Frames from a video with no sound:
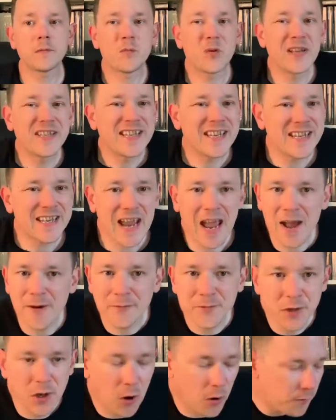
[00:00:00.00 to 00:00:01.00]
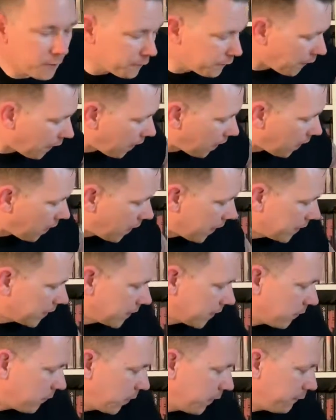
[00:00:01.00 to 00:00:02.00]
we didn't have to go far
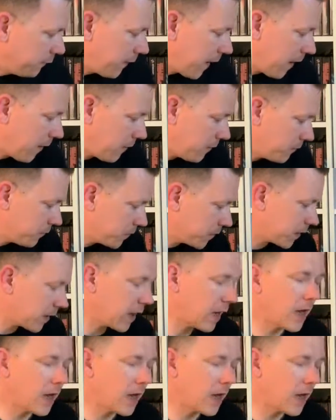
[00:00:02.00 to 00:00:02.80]
until we found